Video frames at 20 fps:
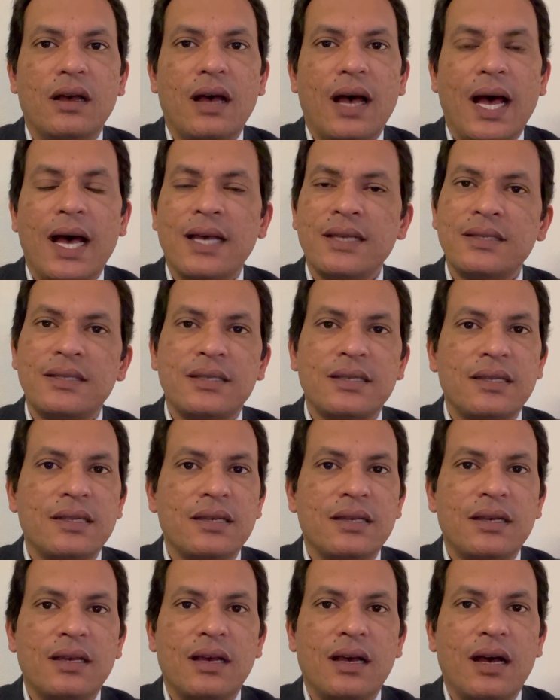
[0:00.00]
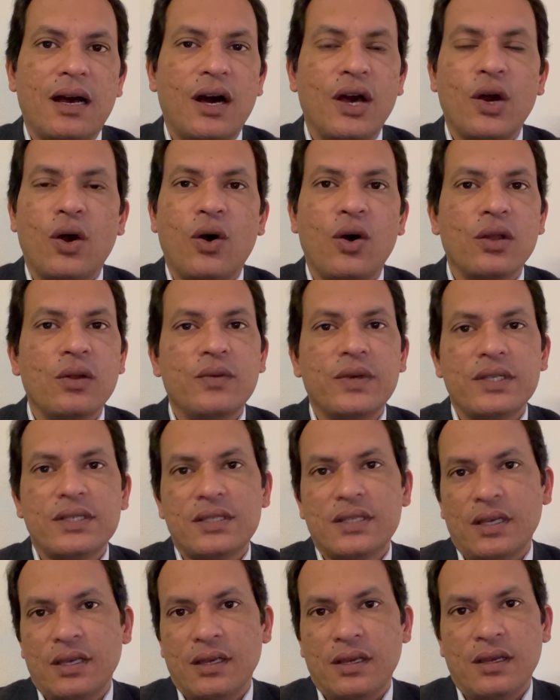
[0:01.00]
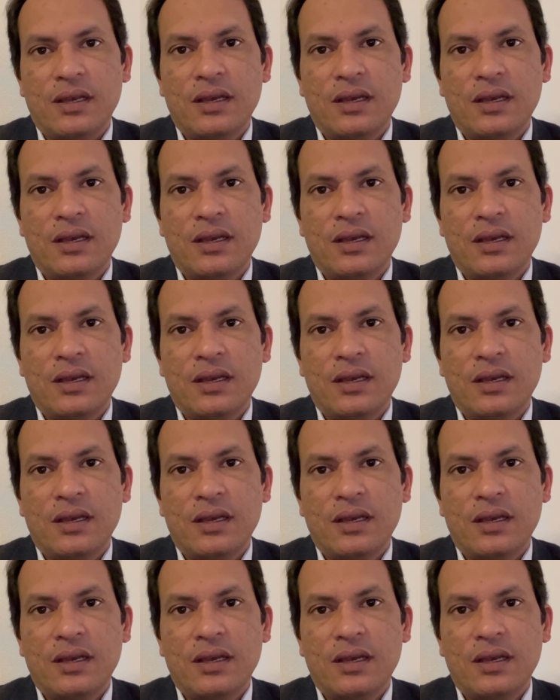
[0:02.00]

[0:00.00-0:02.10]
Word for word: As I always say,